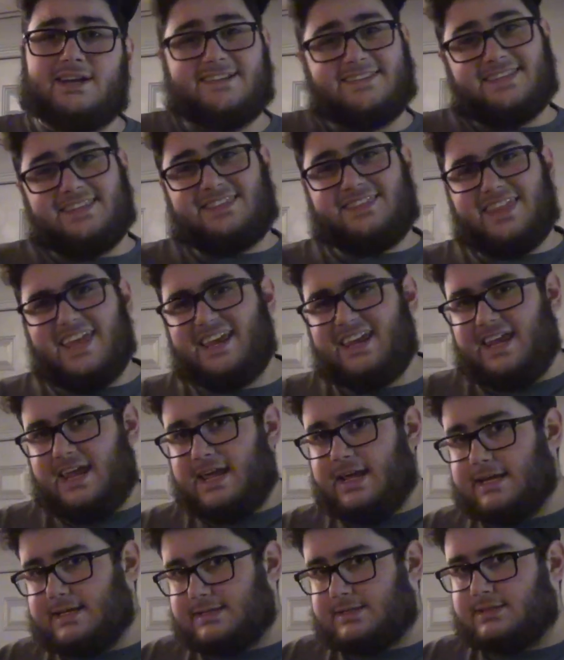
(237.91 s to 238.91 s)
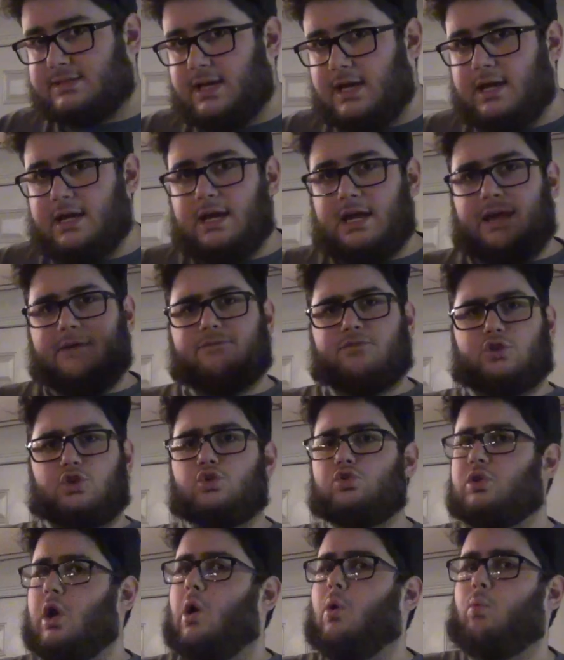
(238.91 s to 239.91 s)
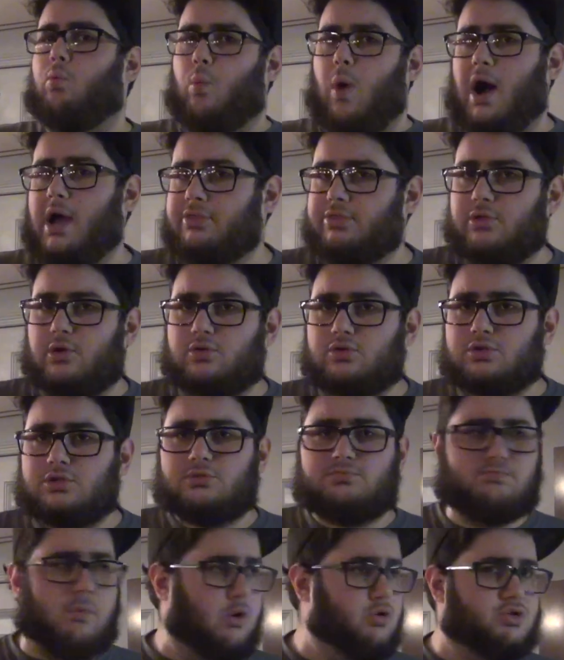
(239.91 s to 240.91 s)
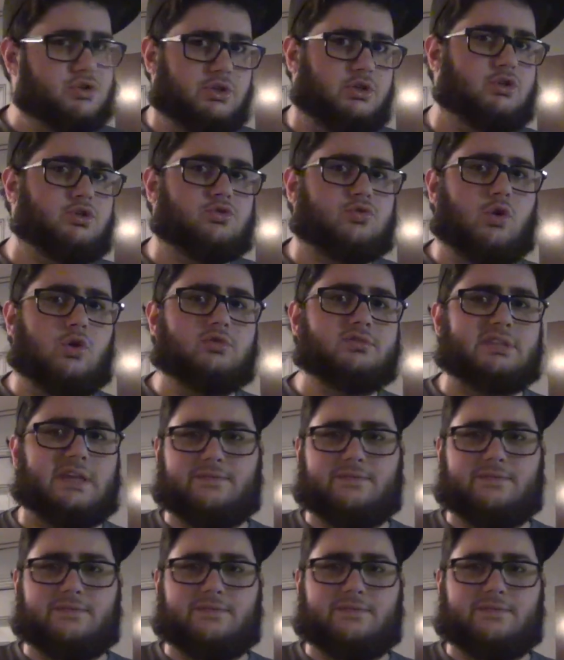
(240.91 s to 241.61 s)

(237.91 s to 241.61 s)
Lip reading: The thing is, if you don't want those motion controls,